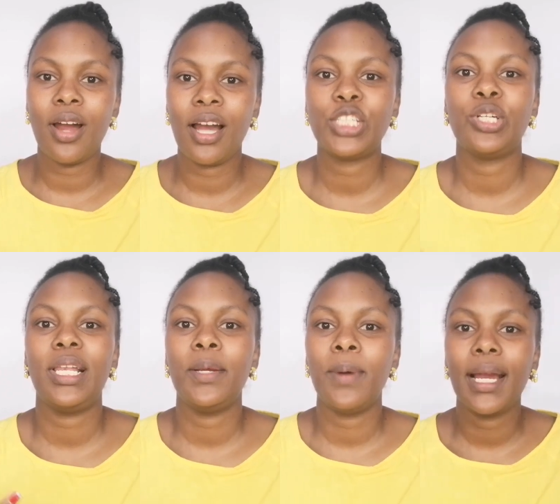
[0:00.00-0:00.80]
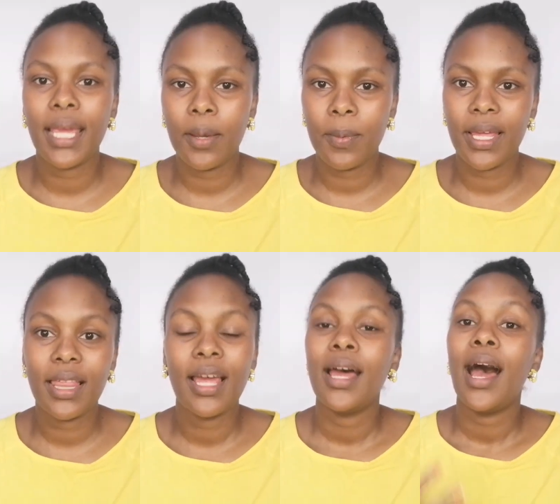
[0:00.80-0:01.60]
you're actually working with.
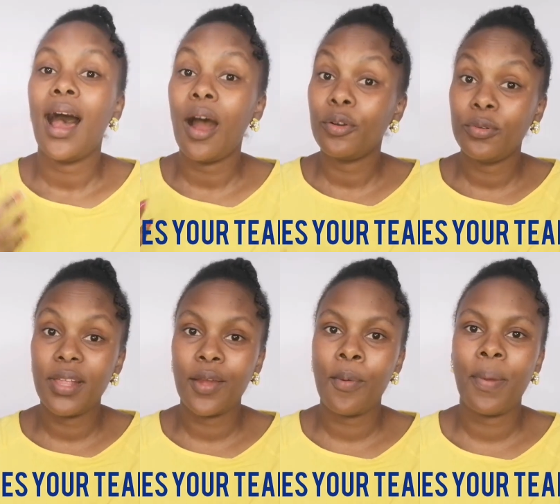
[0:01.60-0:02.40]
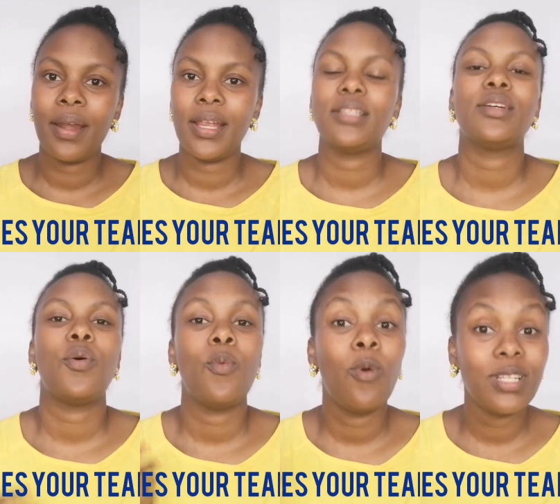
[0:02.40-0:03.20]
How do they operate?
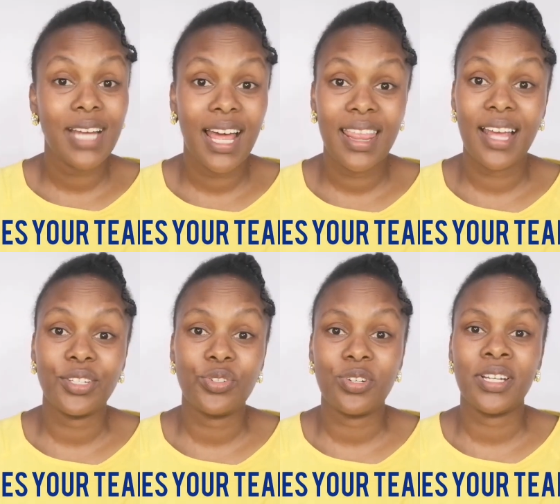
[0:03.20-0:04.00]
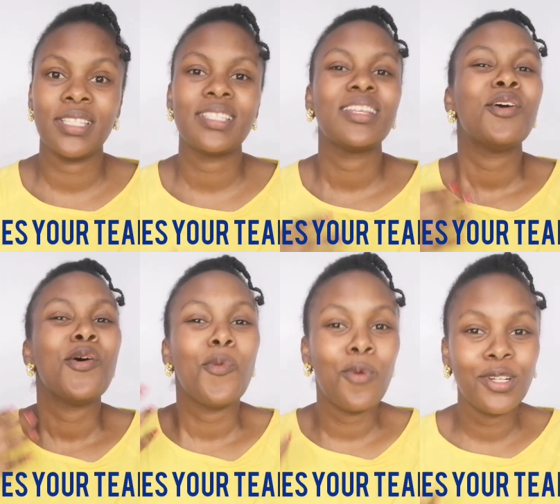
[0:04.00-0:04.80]
What are their strengths?
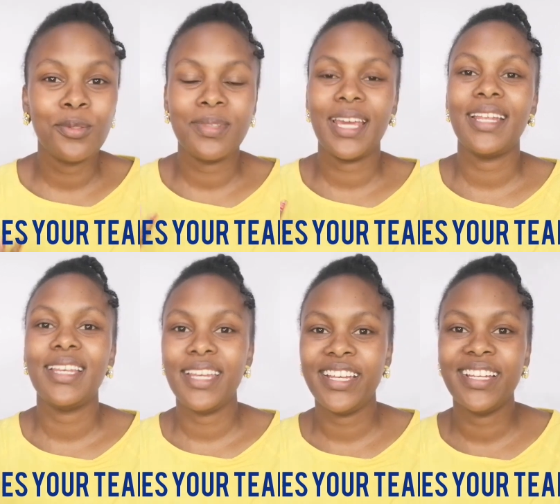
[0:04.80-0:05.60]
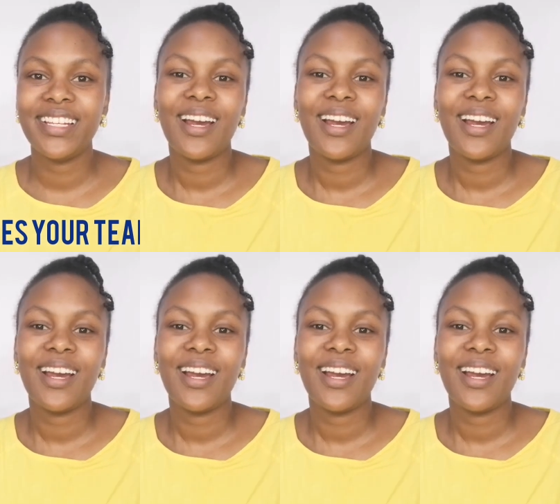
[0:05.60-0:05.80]
What do they need?